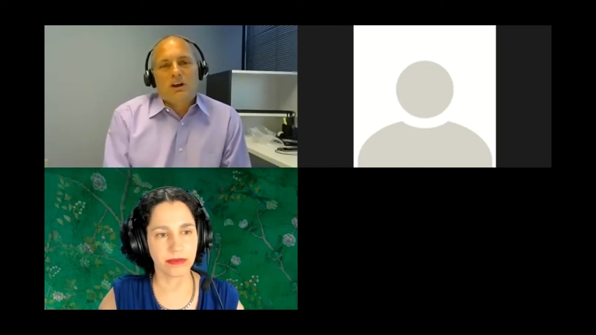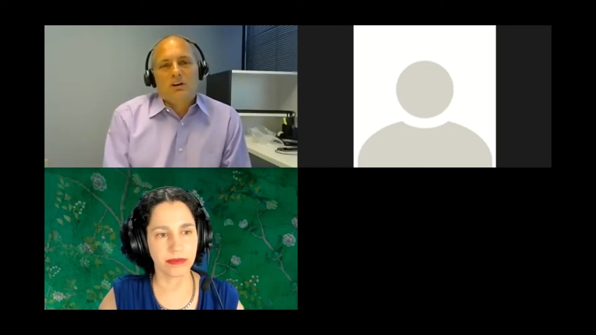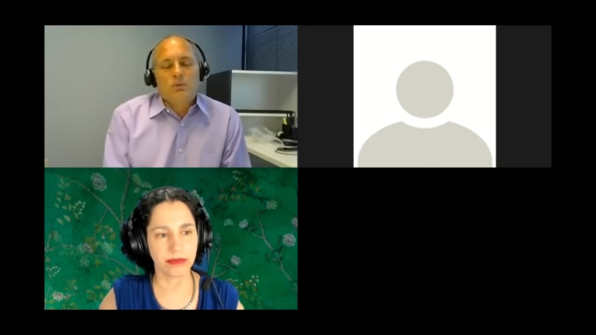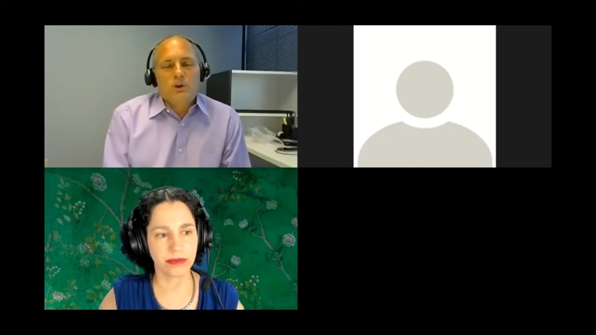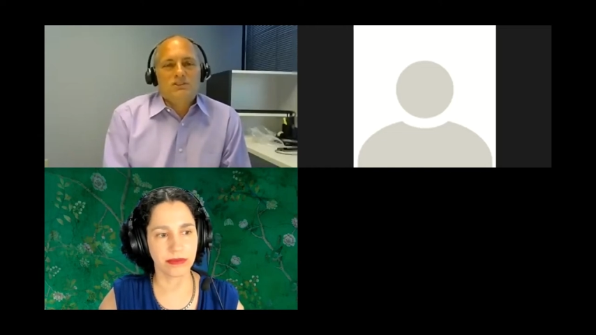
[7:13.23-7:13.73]

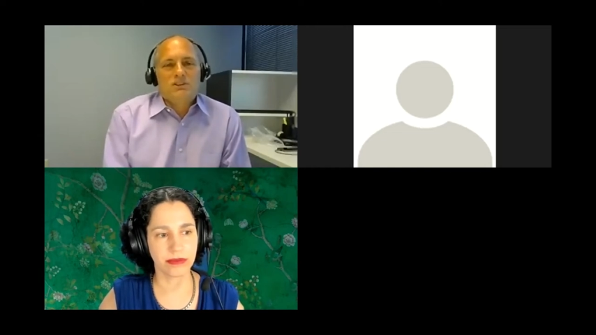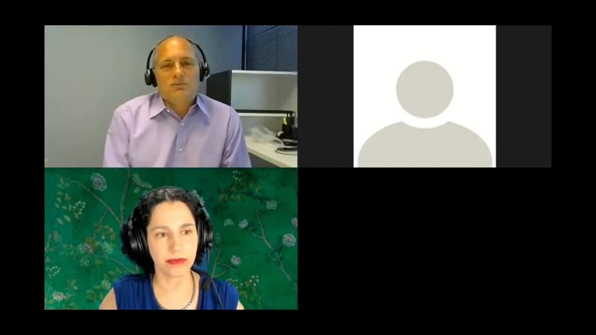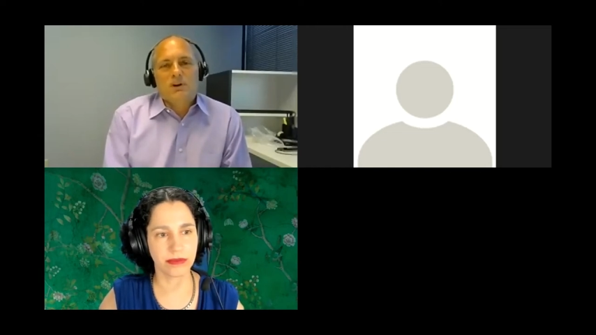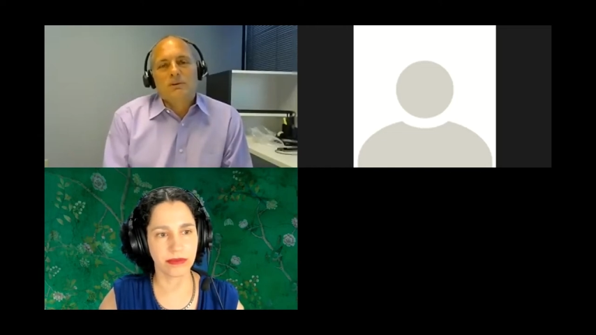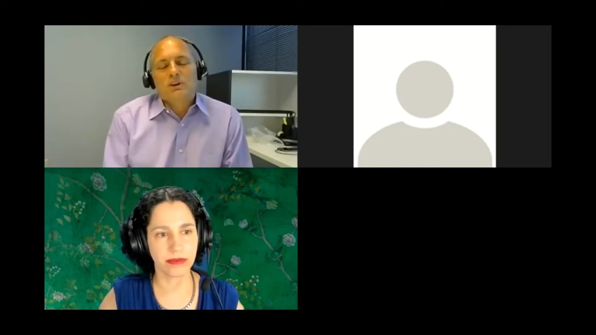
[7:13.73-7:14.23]
Speaker 1: of which the
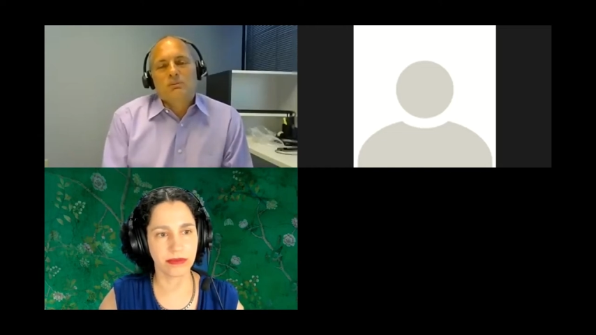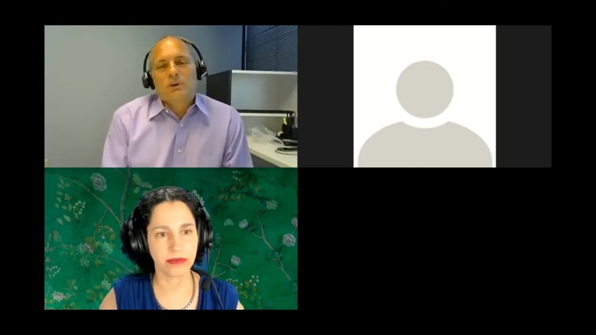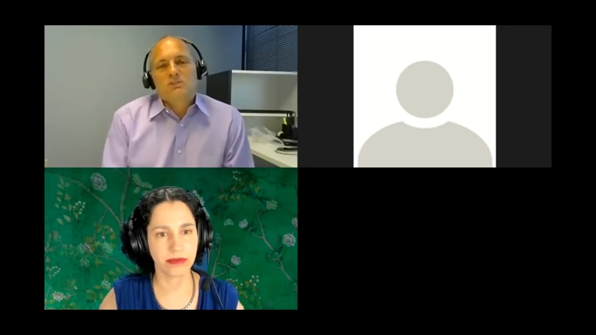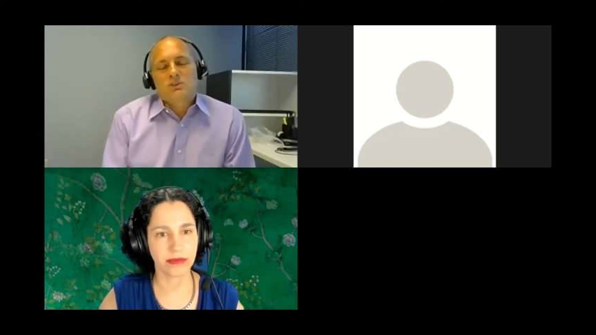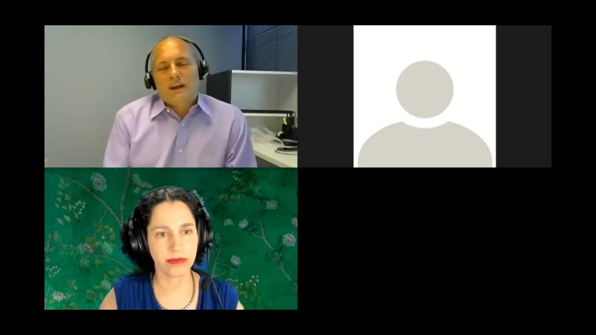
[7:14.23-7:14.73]

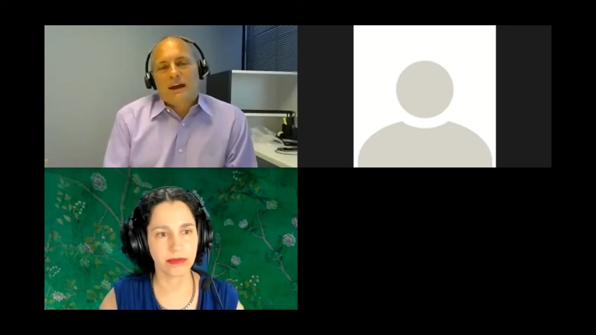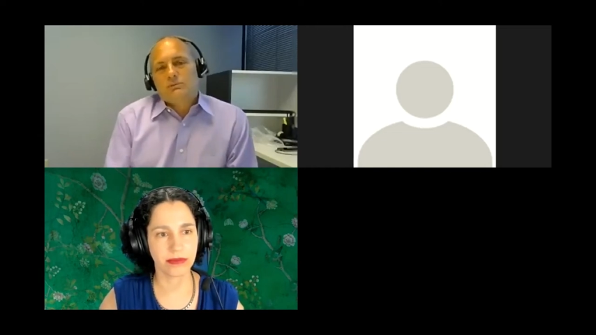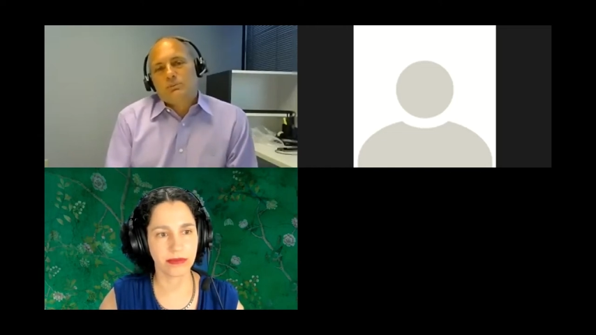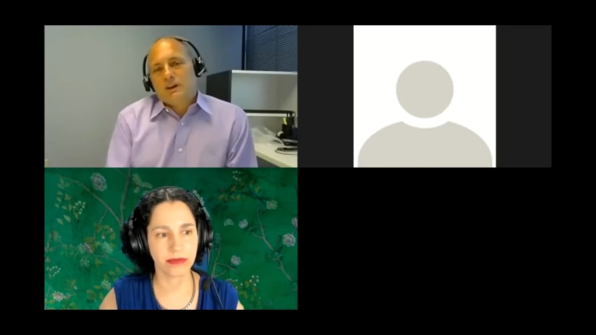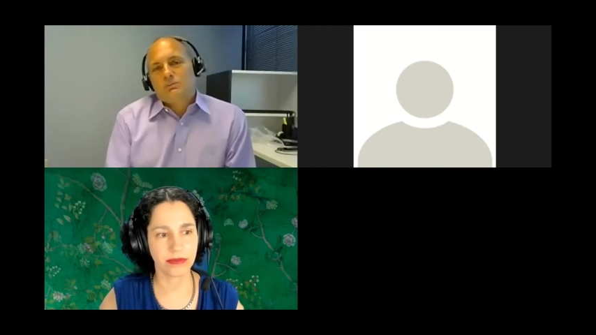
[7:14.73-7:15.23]
pharmacometric
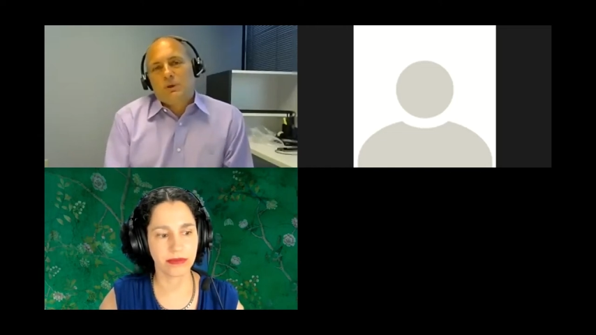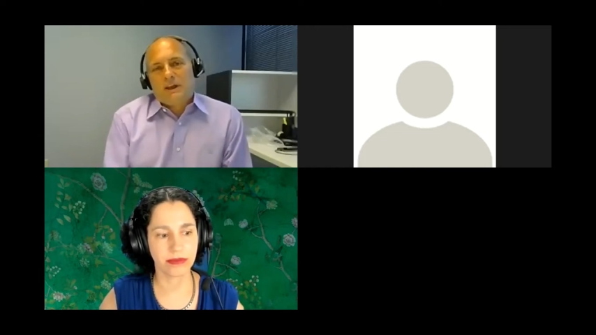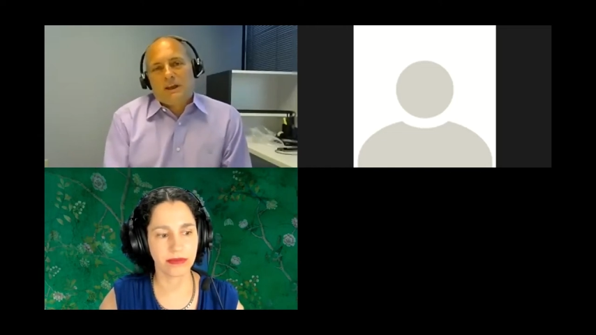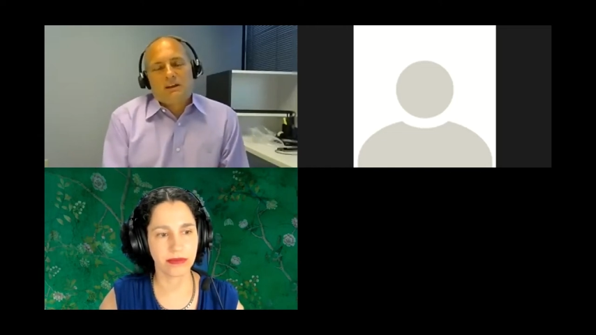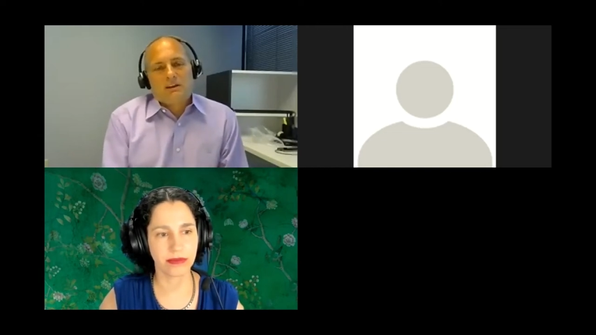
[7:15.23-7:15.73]
aspects
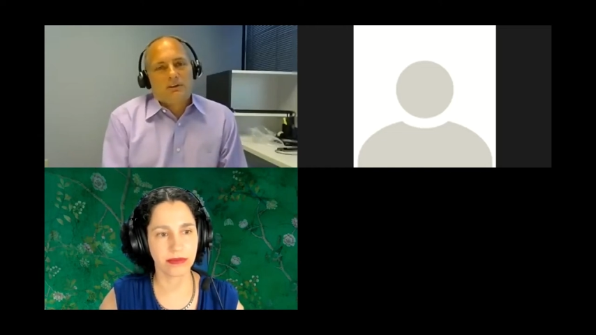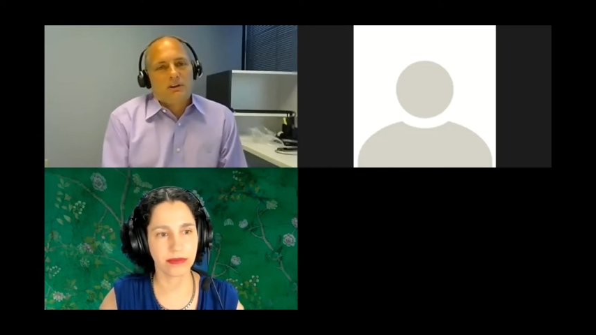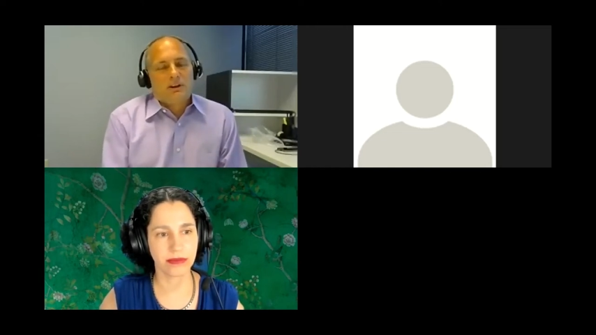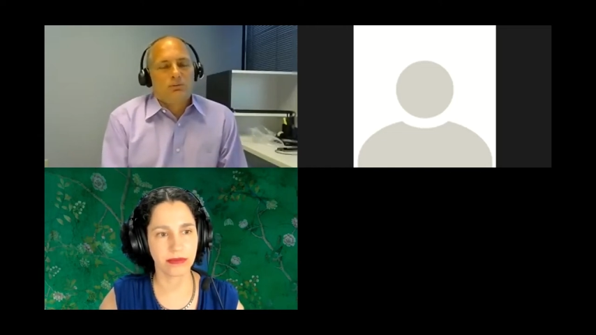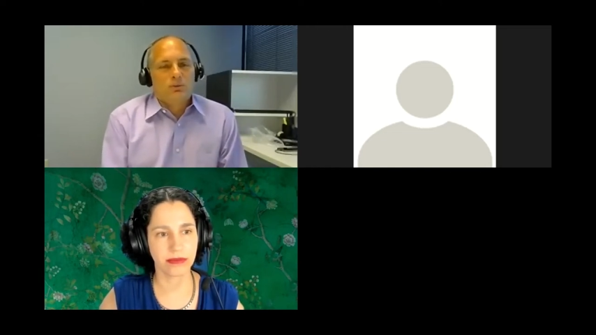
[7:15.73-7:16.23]
play a
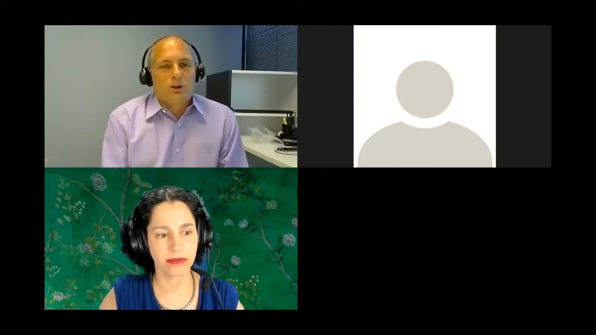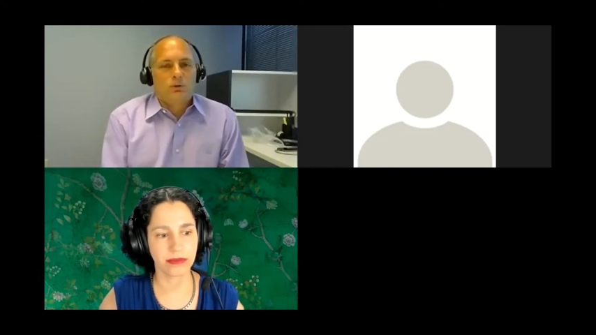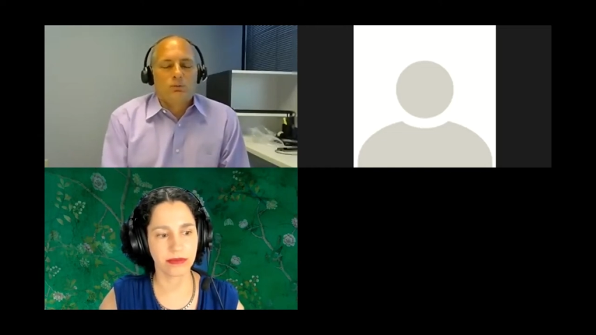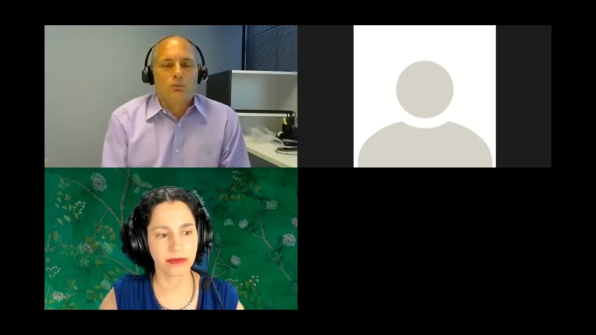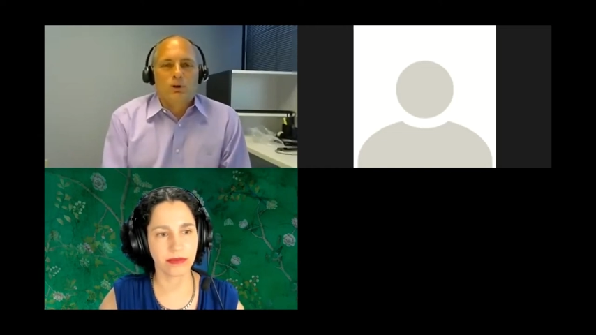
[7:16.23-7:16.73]
very, you know,
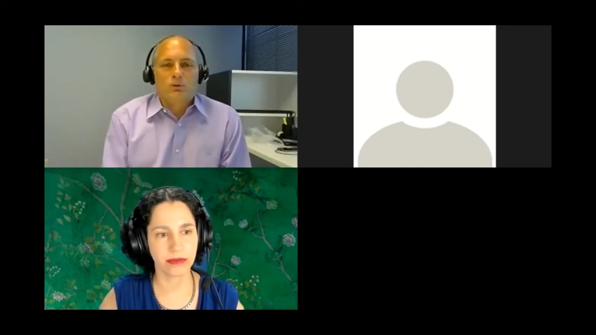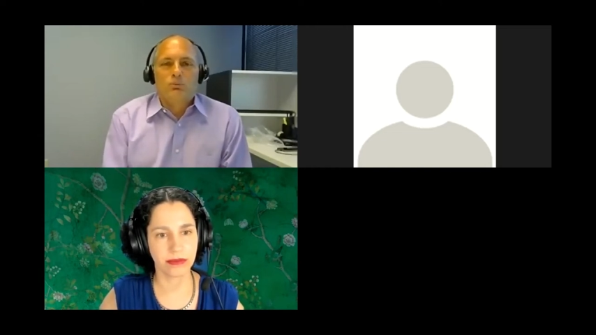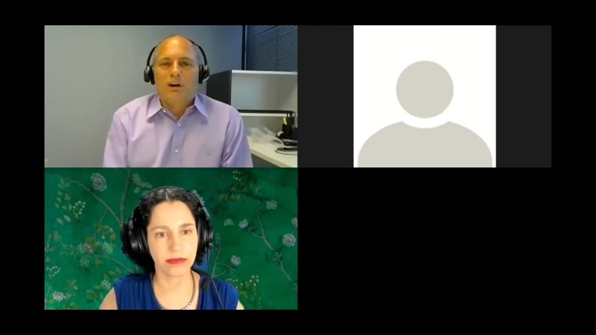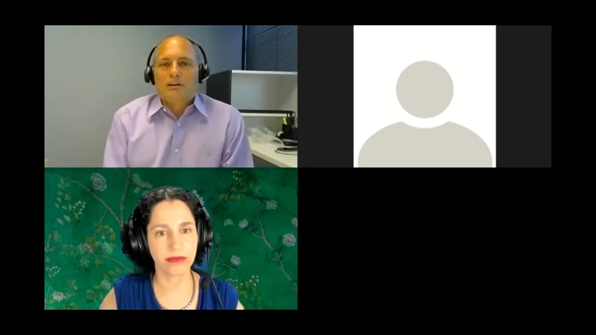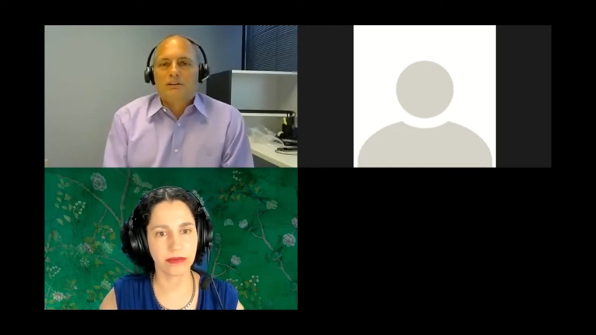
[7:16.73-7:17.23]
important
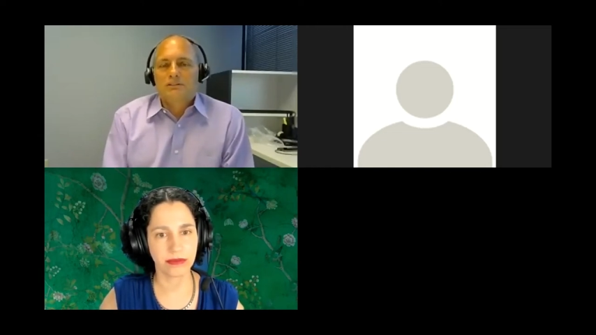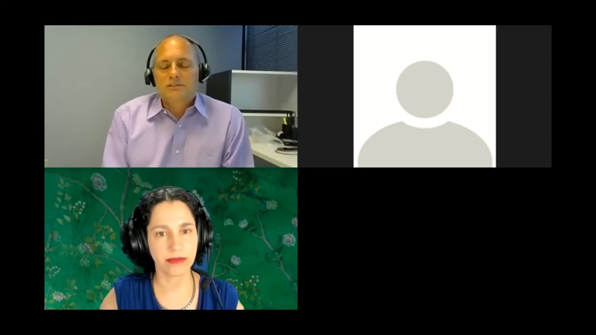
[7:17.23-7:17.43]
part.